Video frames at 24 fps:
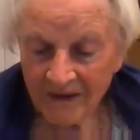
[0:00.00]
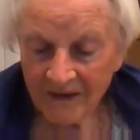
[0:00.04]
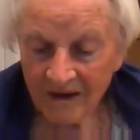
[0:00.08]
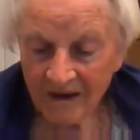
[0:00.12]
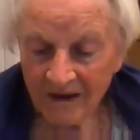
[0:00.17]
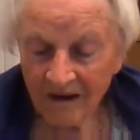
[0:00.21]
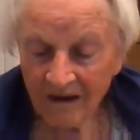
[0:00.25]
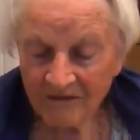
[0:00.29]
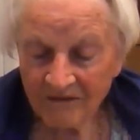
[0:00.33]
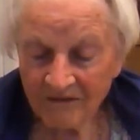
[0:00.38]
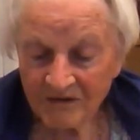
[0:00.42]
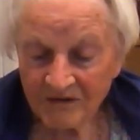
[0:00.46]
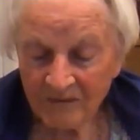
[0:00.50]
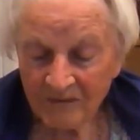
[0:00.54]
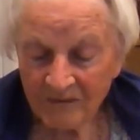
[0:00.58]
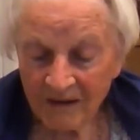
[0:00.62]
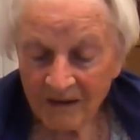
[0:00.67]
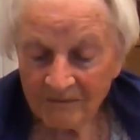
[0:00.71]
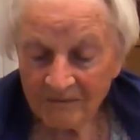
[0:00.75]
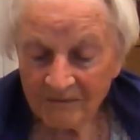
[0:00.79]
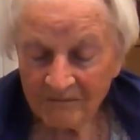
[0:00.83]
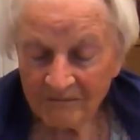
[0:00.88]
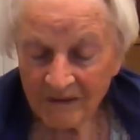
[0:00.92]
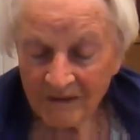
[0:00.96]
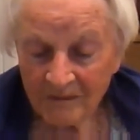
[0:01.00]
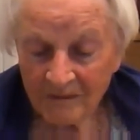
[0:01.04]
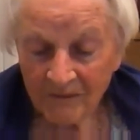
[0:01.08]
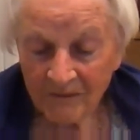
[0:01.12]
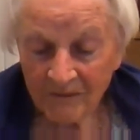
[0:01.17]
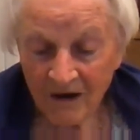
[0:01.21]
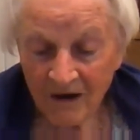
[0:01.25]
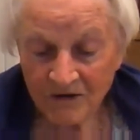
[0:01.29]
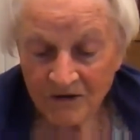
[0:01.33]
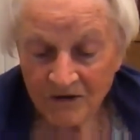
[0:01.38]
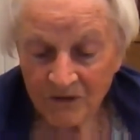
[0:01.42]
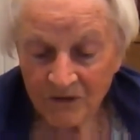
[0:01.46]
after my mother
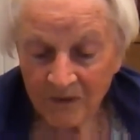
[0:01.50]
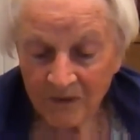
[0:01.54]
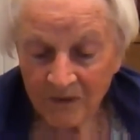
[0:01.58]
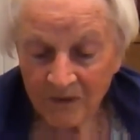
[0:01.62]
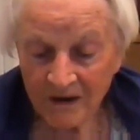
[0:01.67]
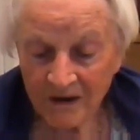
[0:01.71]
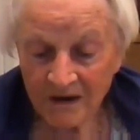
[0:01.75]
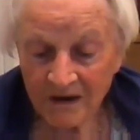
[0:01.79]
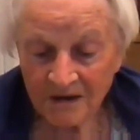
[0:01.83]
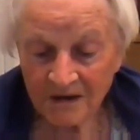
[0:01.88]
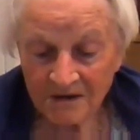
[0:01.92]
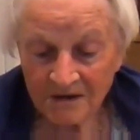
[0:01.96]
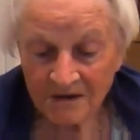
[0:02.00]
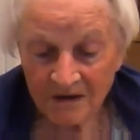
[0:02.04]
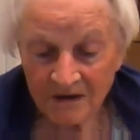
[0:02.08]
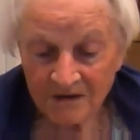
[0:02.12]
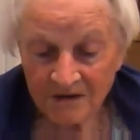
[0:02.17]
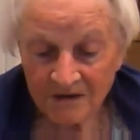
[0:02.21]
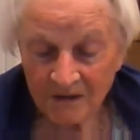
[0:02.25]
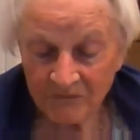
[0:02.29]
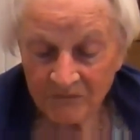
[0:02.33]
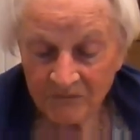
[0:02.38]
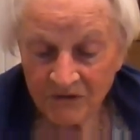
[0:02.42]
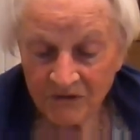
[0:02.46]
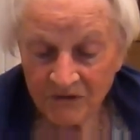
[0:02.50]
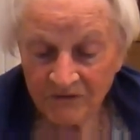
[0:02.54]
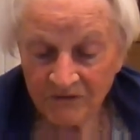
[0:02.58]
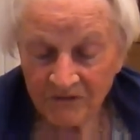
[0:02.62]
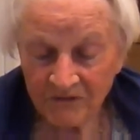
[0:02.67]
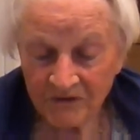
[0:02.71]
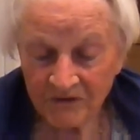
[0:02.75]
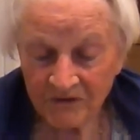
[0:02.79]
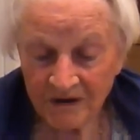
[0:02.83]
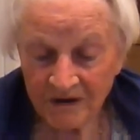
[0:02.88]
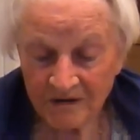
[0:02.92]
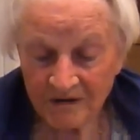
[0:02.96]
passed away, he said some beautiful
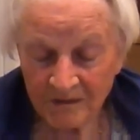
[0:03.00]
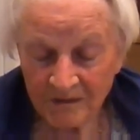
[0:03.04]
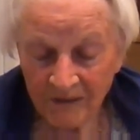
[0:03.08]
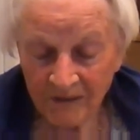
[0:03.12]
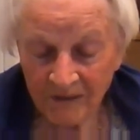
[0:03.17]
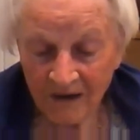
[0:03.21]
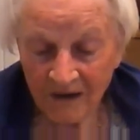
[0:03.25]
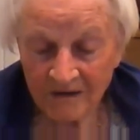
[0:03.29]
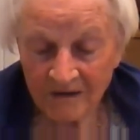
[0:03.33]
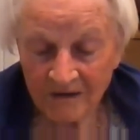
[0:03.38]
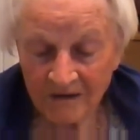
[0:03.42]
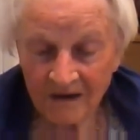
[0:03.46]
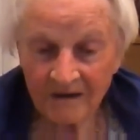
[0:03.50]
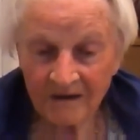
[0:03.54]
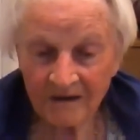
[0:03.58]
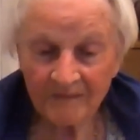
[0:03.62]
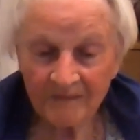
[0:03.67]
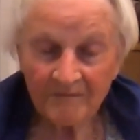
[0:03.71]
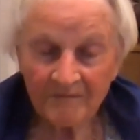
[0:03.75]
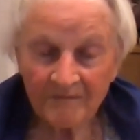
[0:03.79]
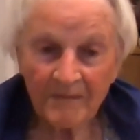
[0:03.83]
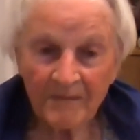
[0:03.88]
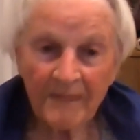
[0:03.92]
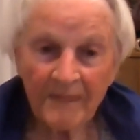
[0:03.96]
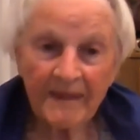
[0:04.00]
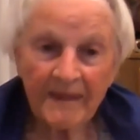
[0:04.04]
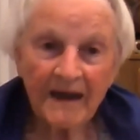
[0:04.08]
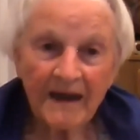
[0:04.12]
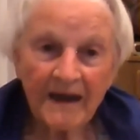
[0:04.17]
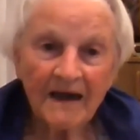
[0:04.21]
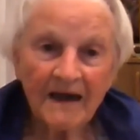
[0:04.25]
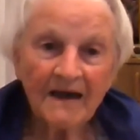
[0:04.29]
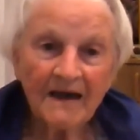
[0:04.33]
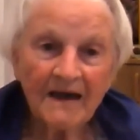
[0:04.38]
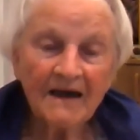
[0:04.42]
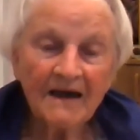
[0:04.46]
things about her.
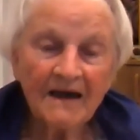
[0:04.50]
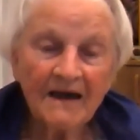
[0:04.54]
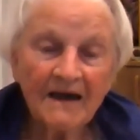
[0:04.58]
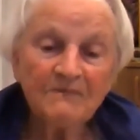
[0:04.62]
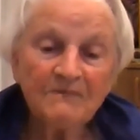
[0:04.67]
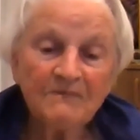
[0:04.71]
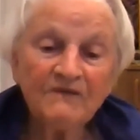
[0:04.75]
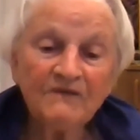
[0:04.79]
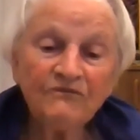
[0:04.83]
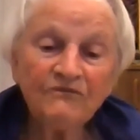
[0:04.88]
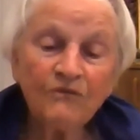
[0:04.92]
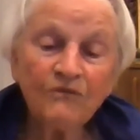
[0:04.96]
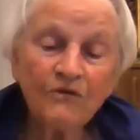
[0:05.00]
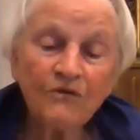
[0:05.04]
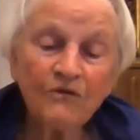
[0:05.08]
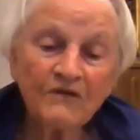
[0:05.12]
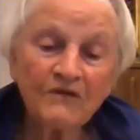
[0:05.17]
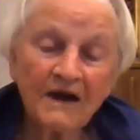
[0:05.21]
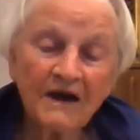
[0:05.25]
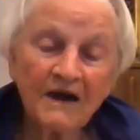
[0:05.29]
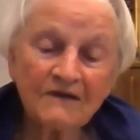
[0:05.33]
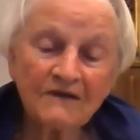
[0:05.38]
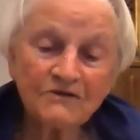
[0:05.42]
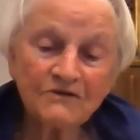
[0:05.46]
Before that,